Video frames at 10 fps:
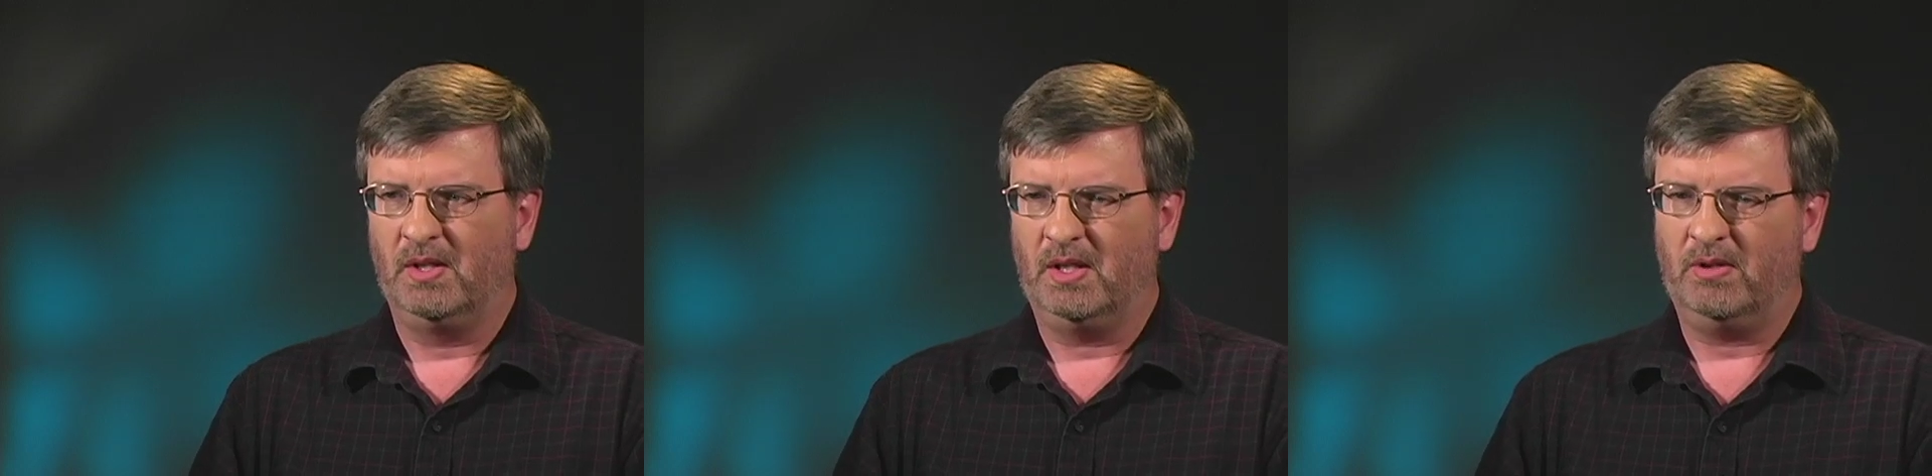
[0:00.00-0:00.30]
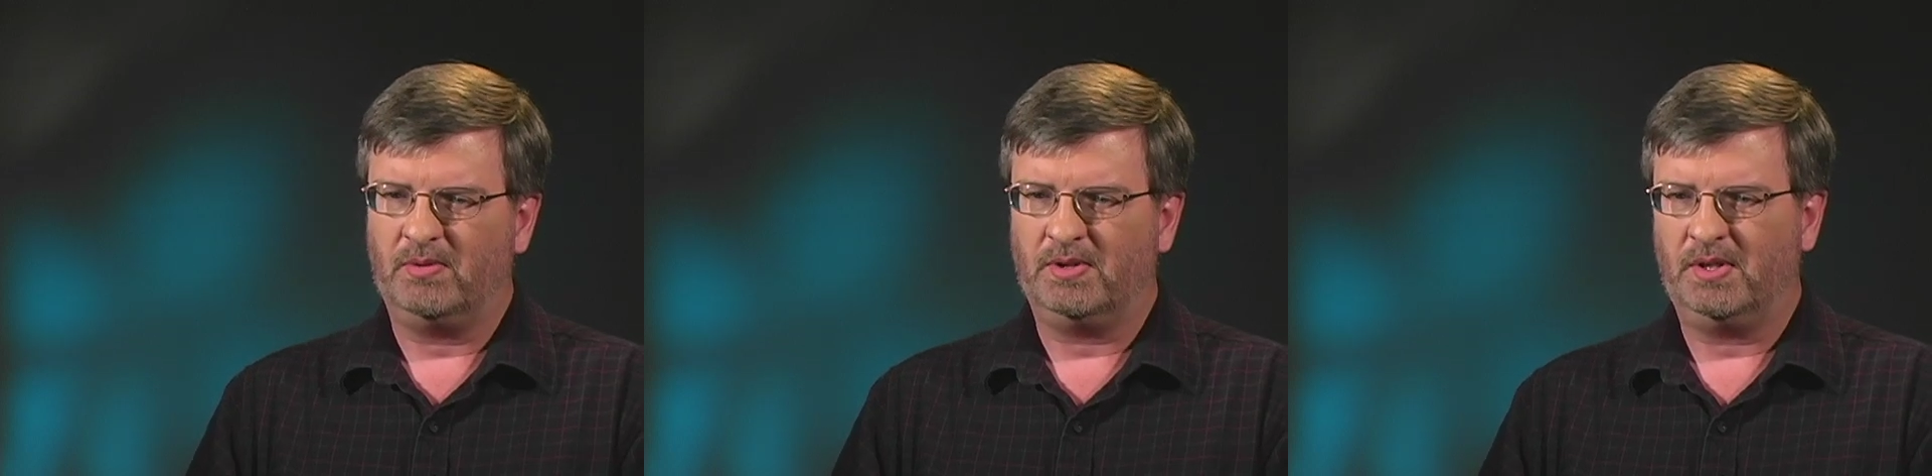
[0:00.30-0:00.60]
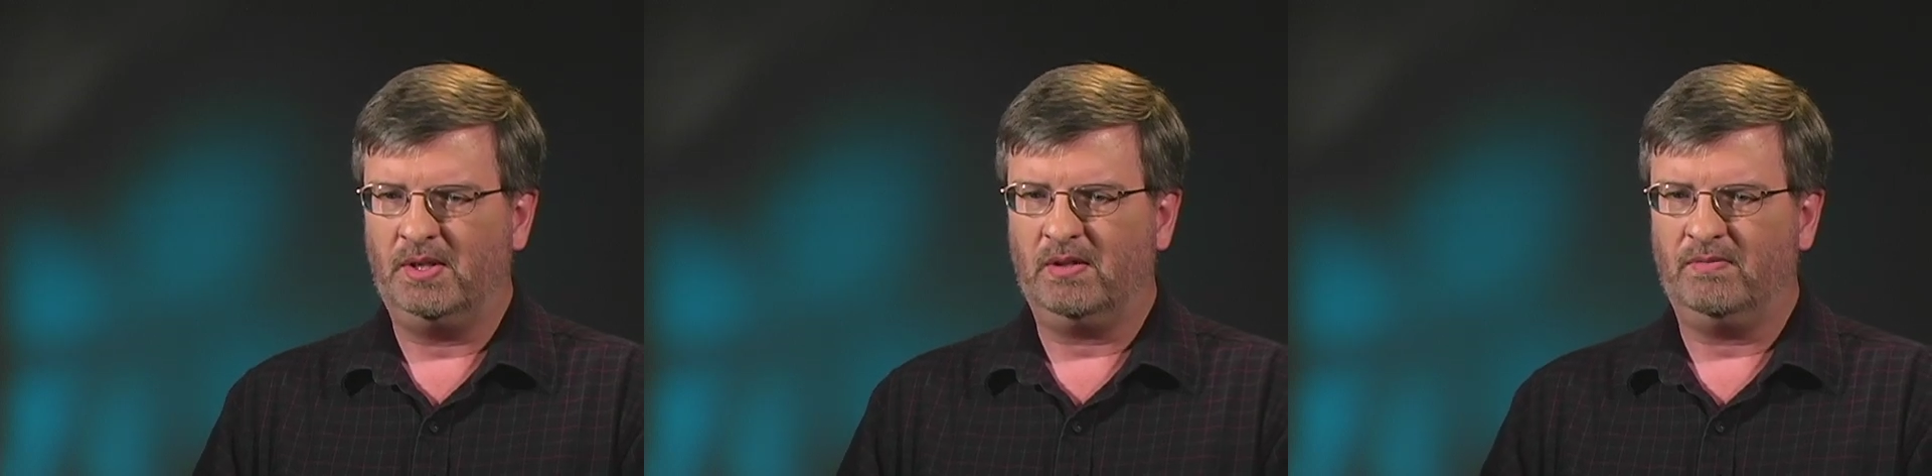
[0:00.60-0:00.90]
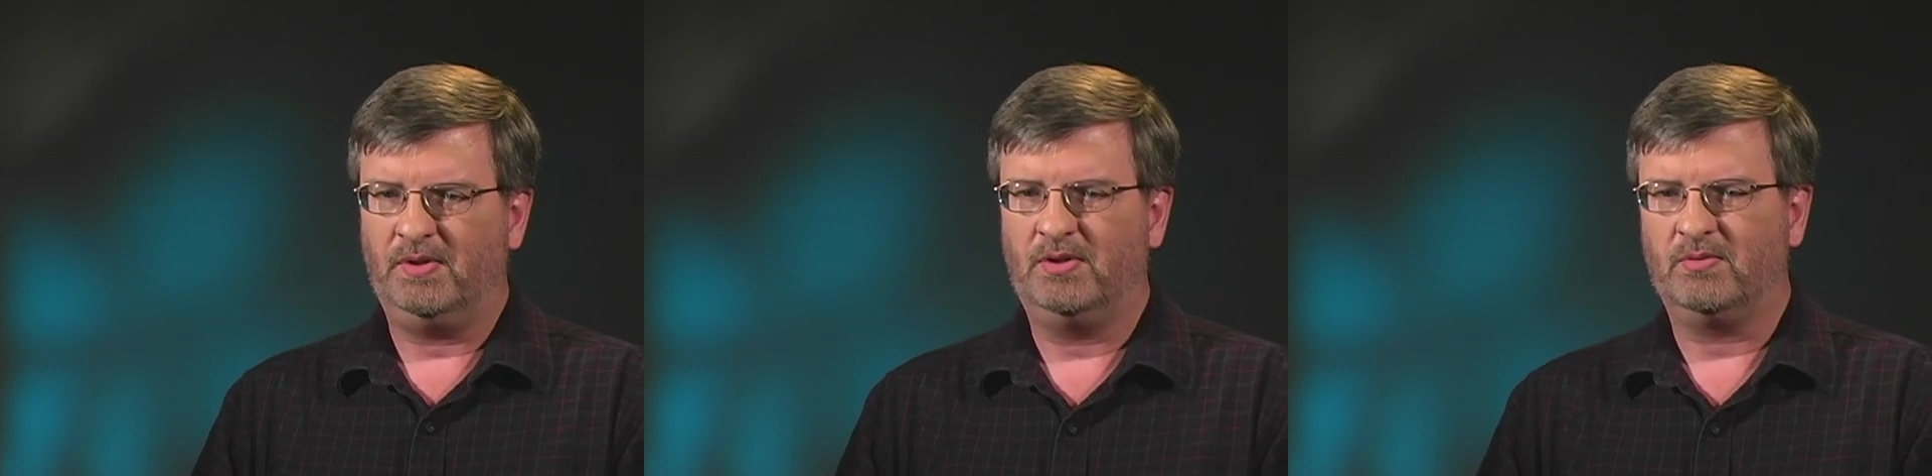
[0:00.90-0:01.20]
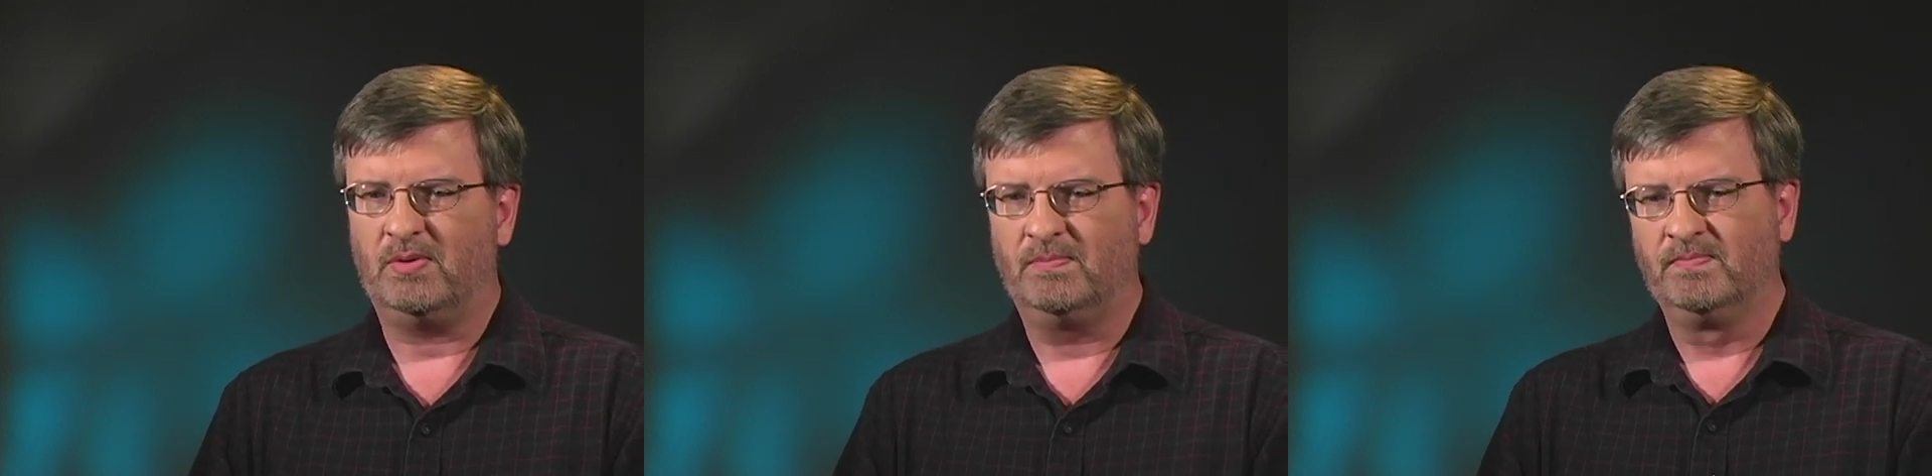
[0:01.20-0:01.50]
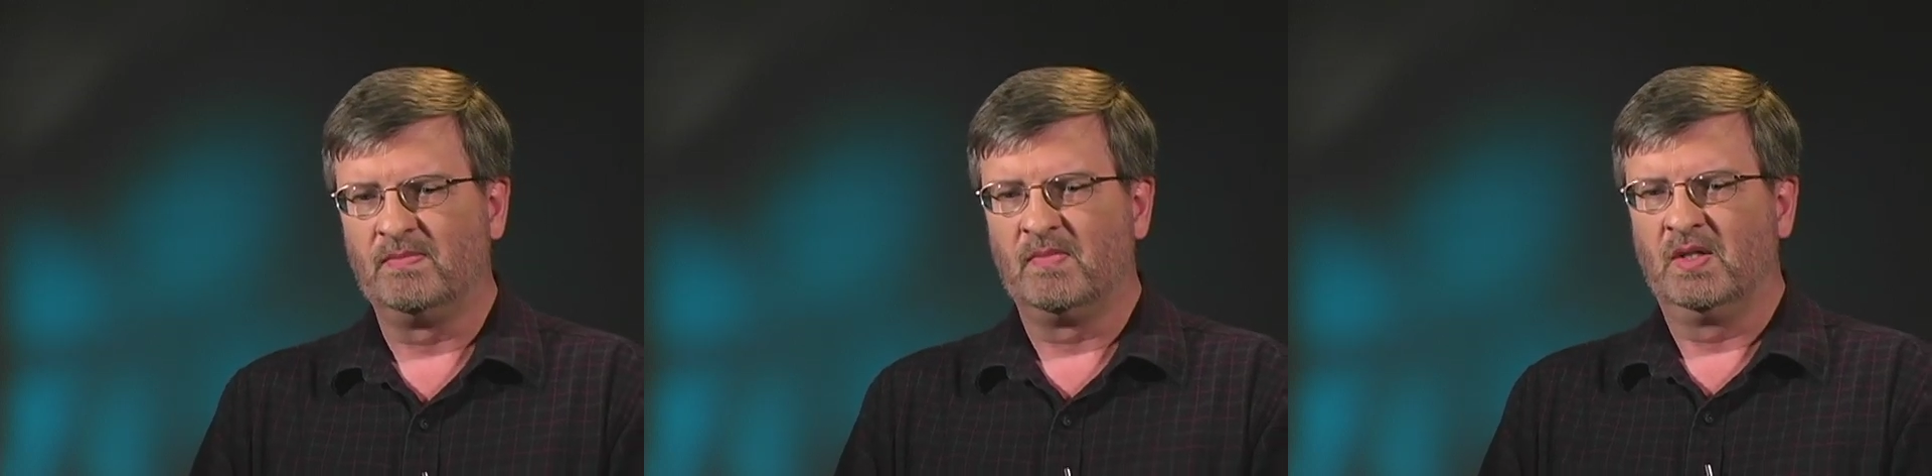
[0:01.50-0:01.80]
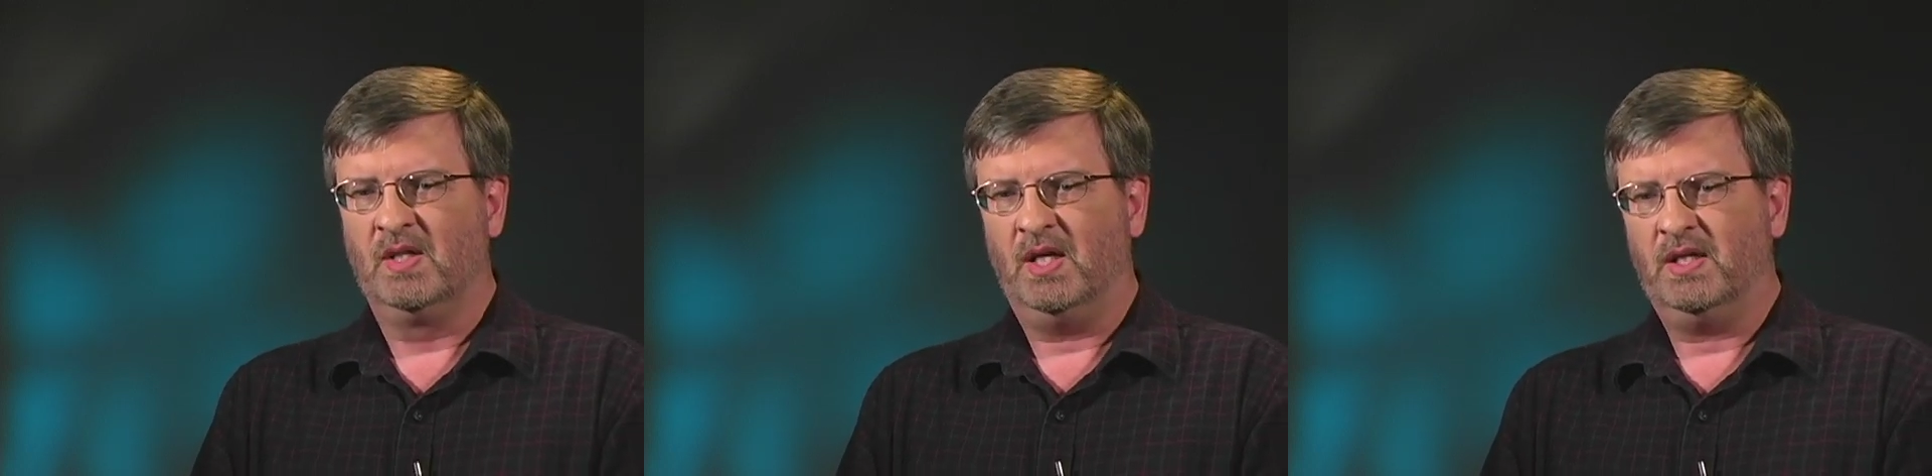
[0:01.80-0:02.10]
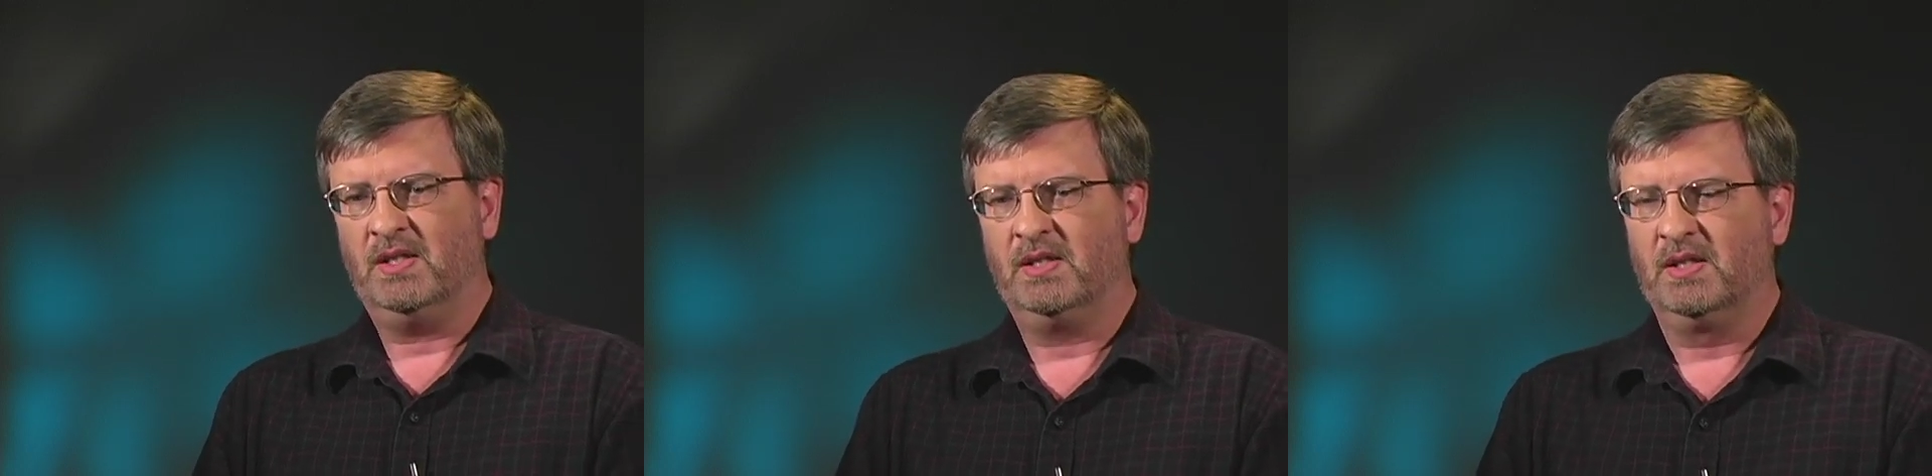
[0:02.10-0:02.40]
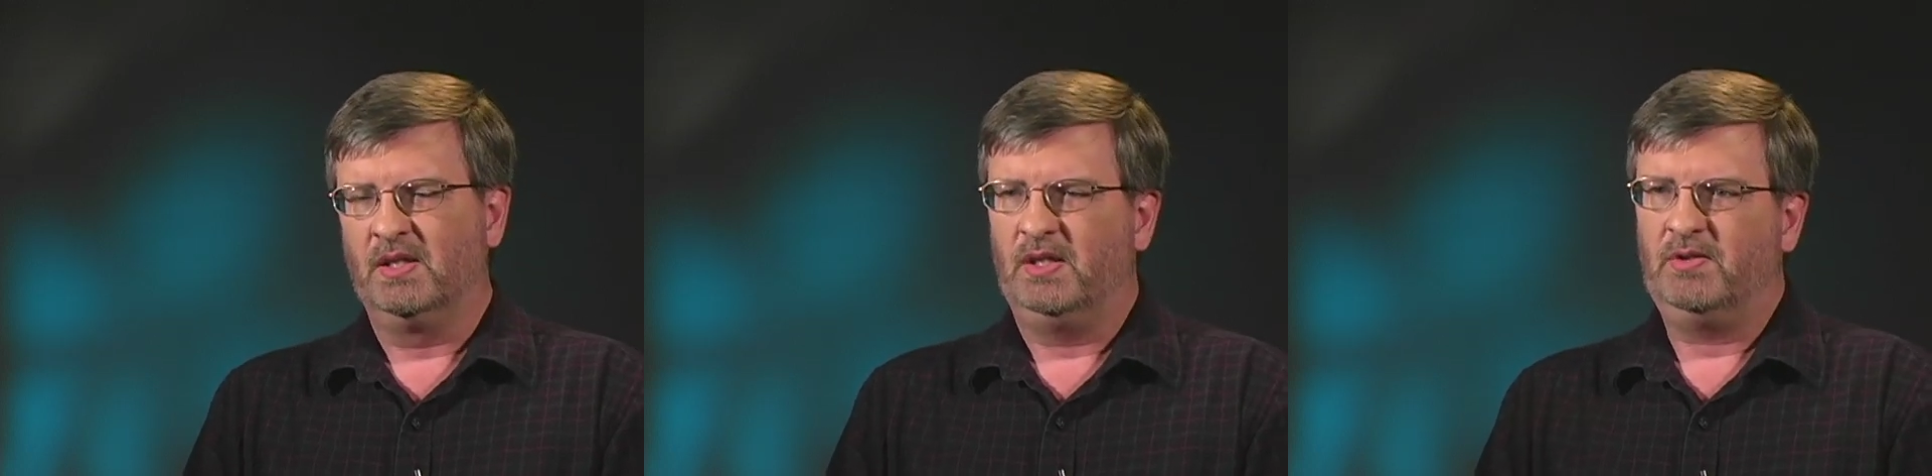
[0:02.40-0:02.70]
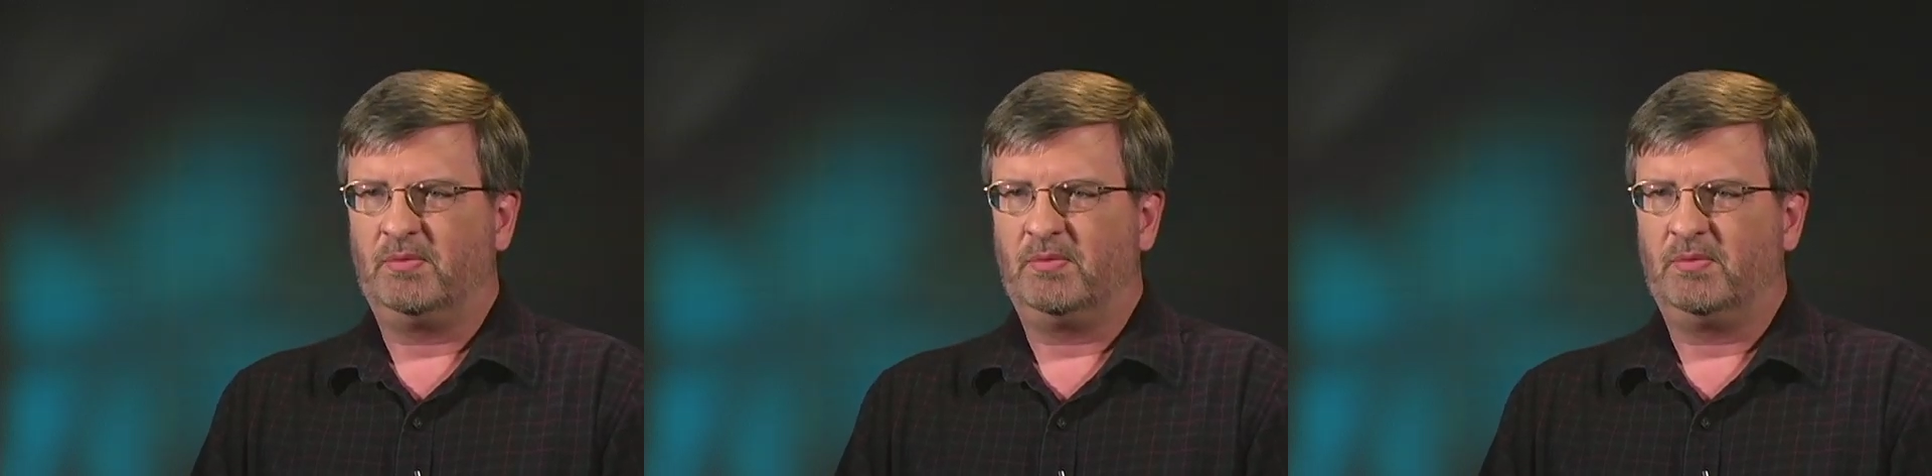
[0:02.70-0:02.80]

And there was this individual, and he was